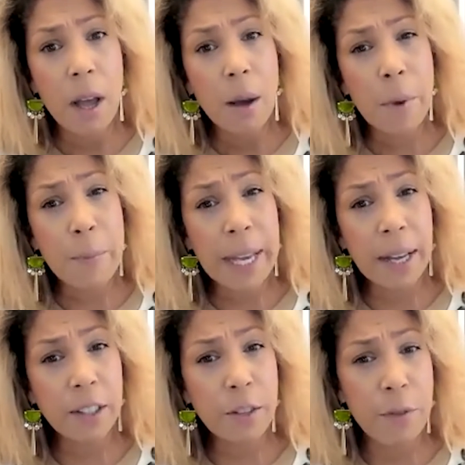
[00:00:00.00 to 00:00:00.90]
But
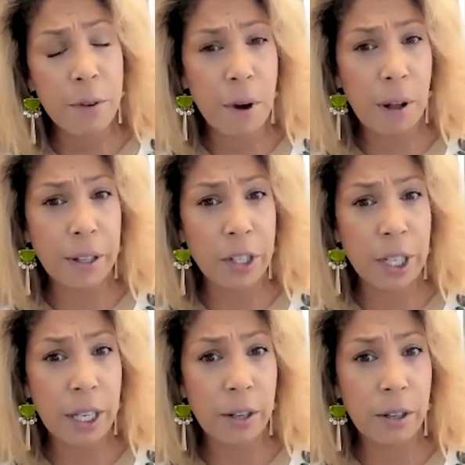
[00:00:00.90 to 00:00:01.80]
because of the
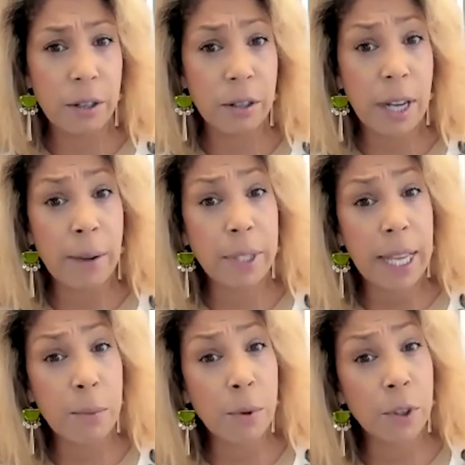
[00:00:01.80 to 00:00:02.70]
volunteers, I was
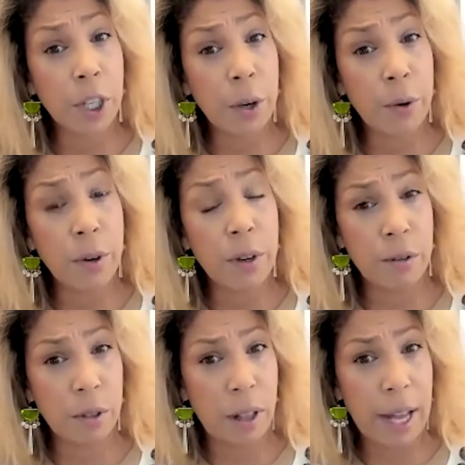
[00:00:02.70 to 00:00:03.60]
able to go to
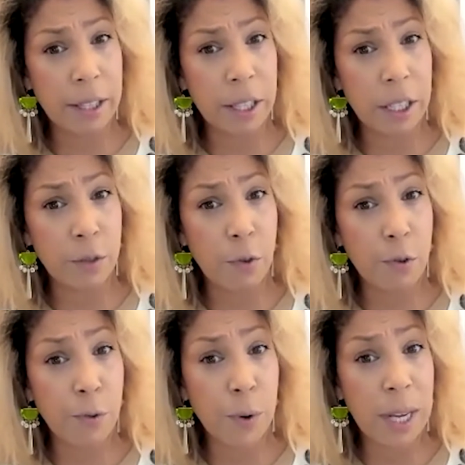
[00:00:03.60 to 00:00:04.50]
those classes for
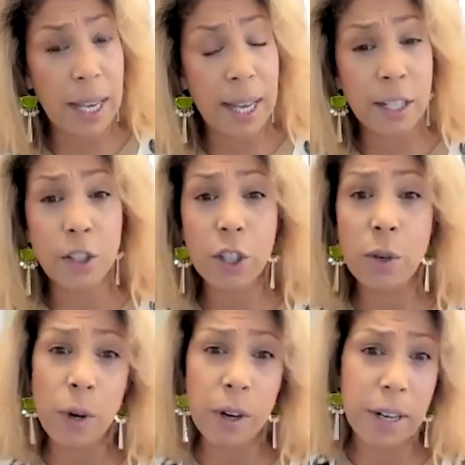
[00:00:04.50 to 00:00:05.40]
free, and so were a